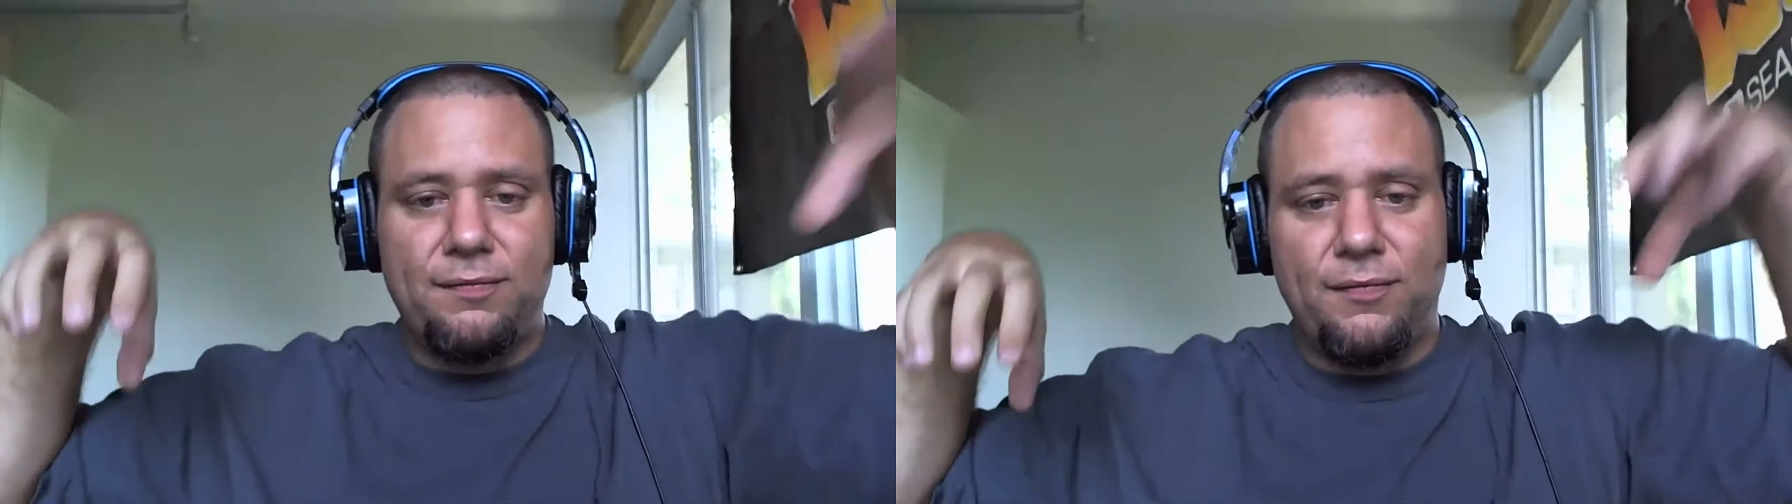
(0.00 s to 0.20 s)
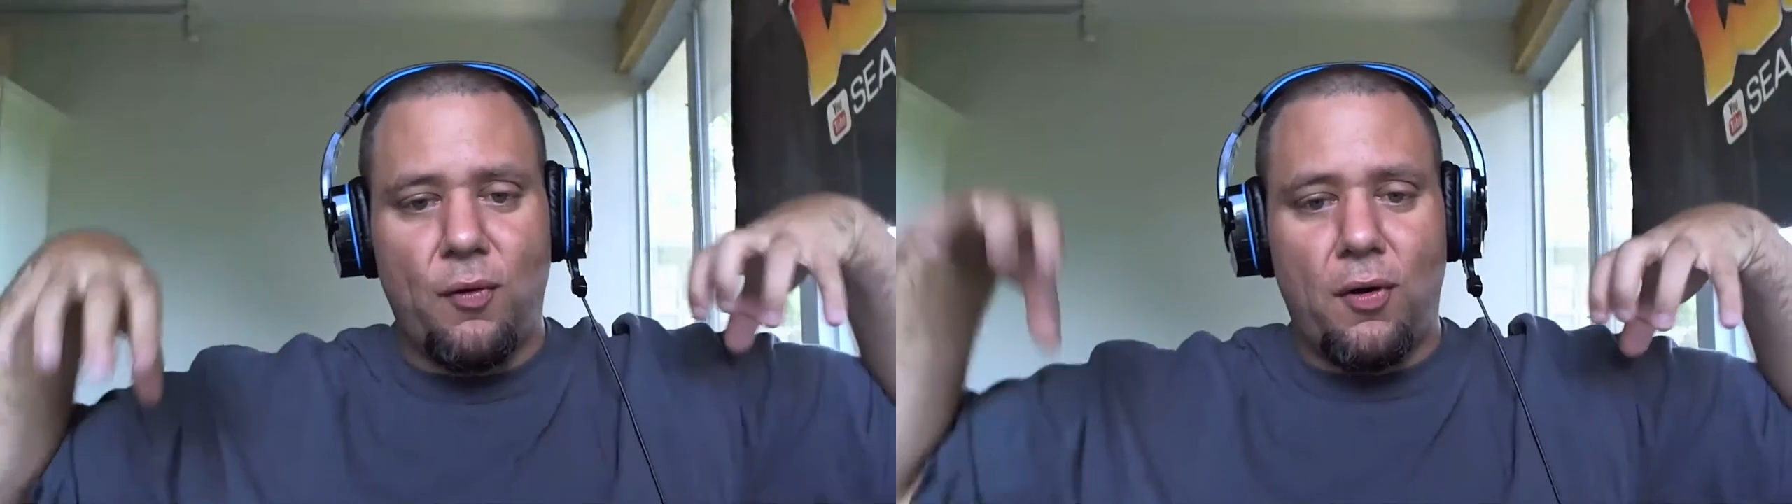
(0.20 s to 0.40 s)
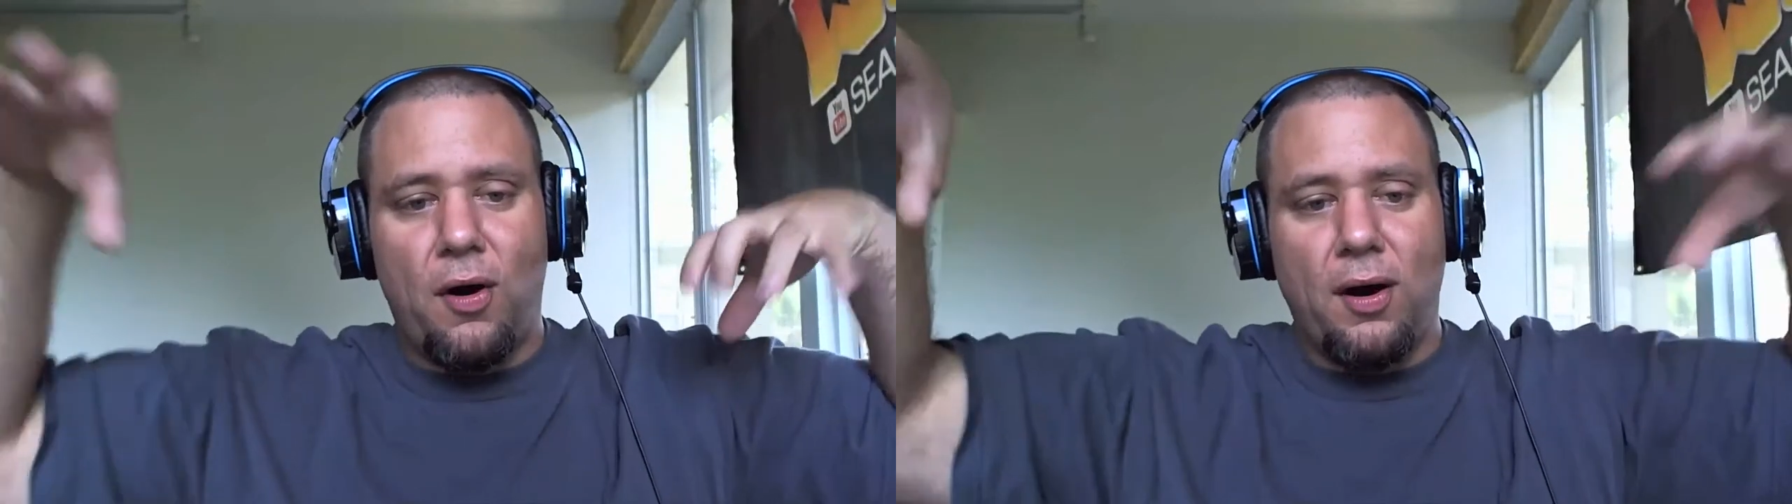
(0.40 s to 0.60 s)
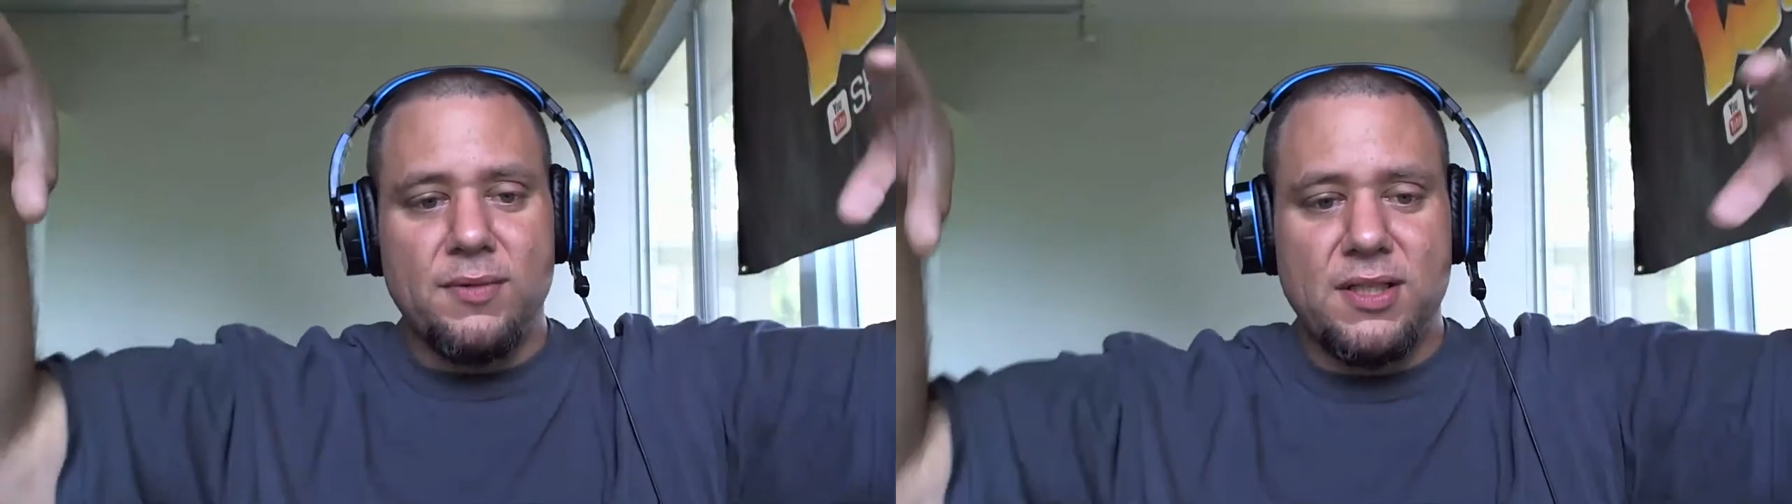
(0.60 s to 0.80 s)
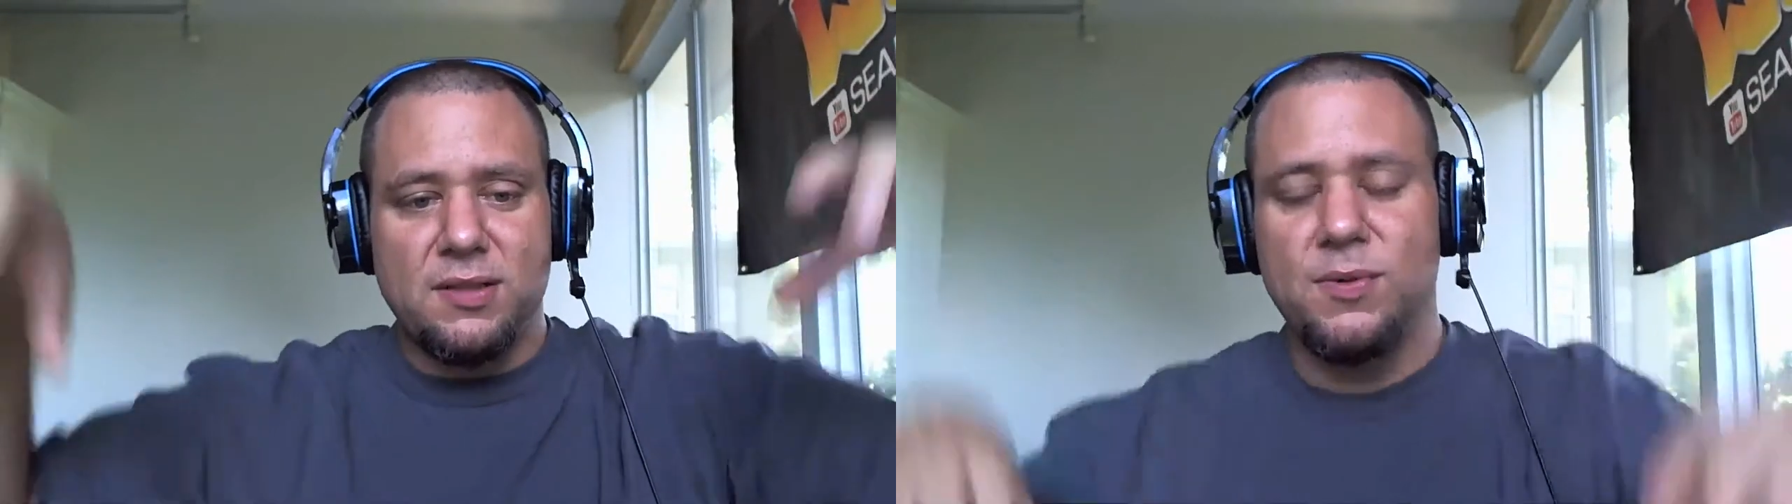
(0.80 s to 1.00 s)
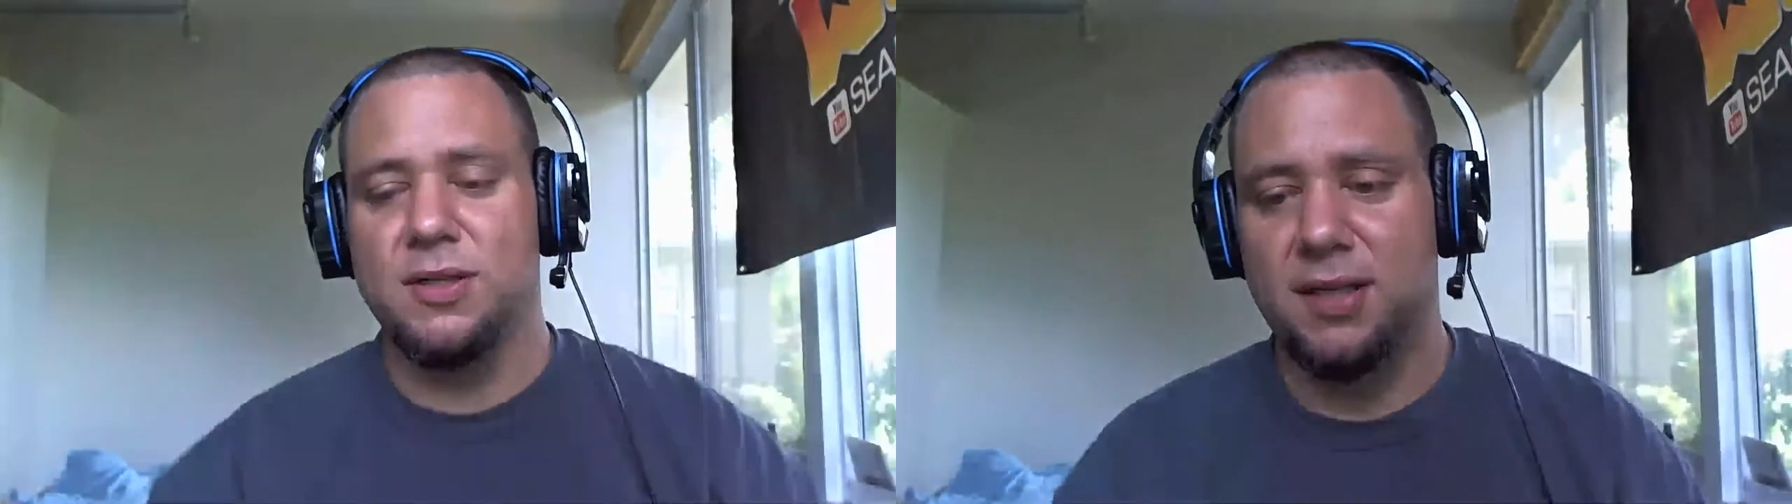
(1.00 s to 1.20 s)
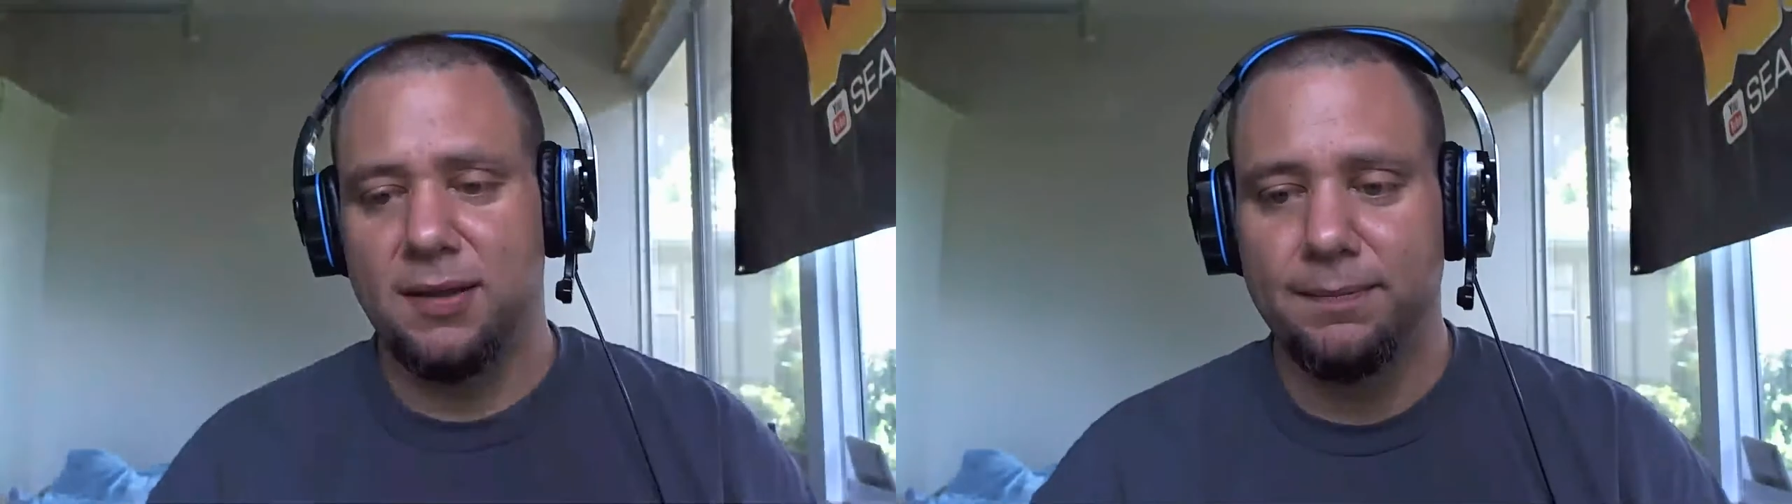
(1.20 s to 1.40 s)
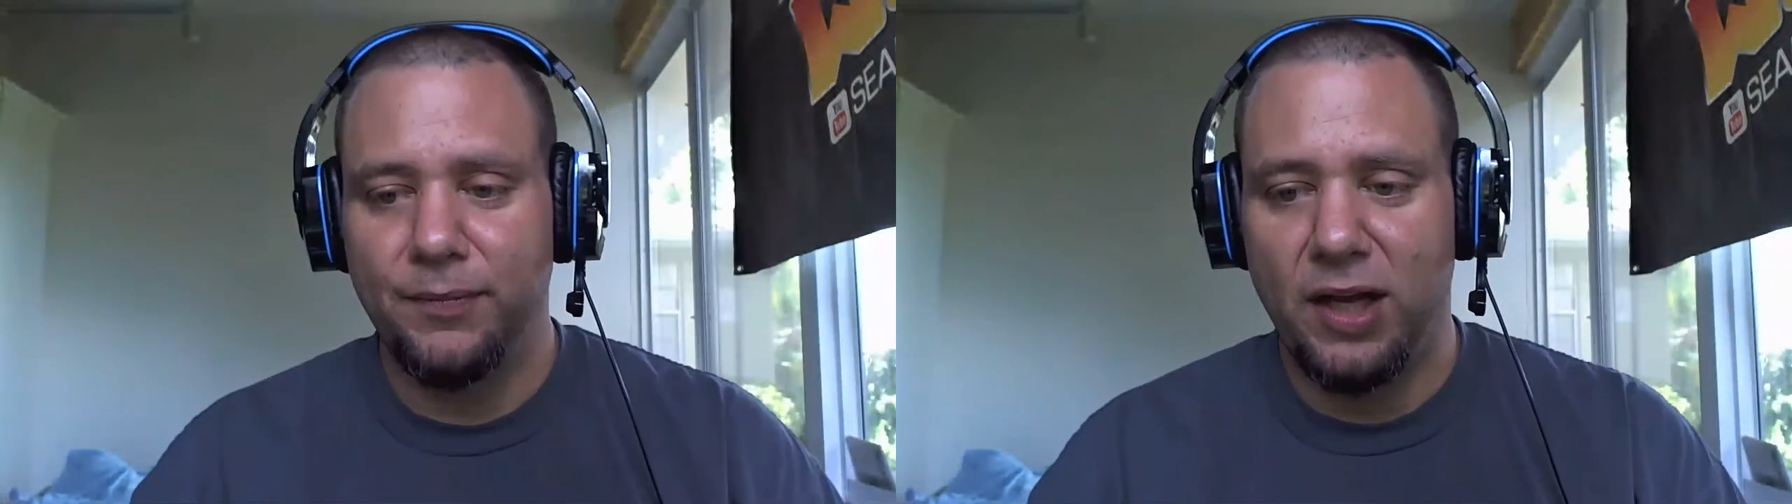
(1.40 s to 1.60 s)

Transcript: four arms each pushing